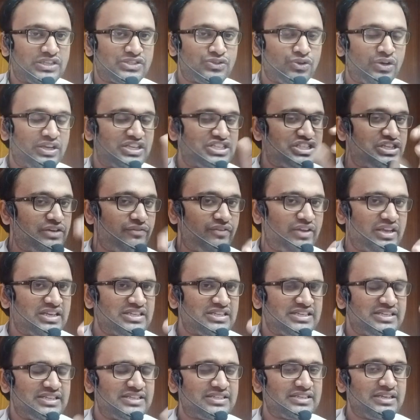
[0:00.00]
So
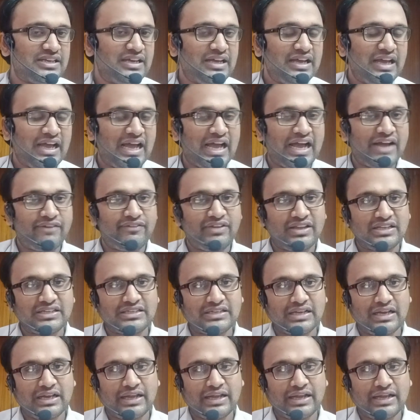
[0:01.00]
lascivious is having